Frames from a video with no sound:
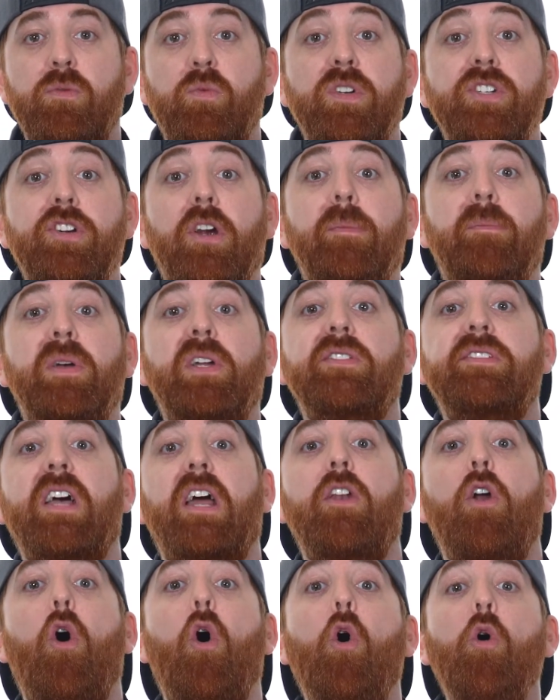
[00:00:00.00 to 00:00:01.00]
which are built
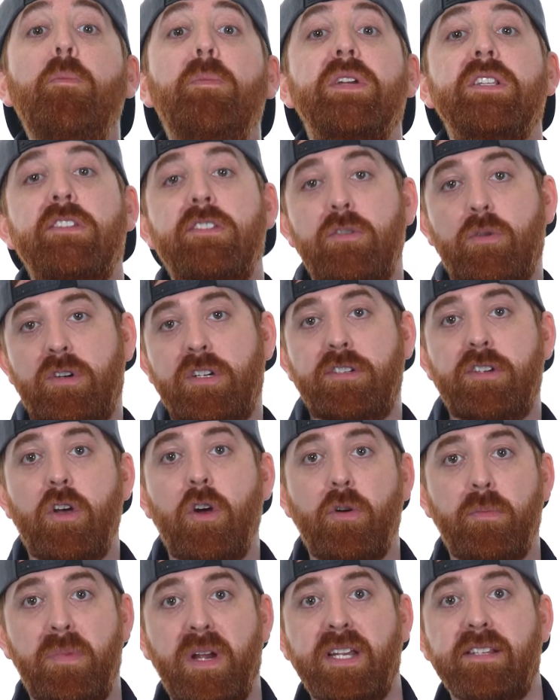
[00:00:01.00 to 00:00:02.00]
on open source
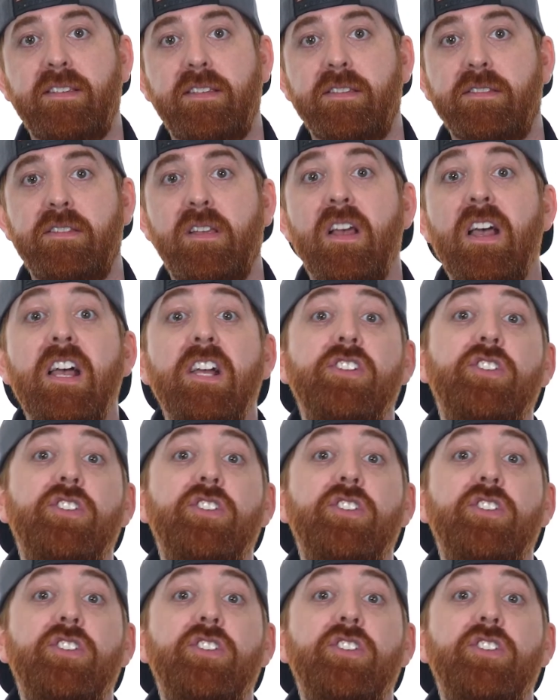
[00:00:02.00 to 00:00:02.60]
code bases.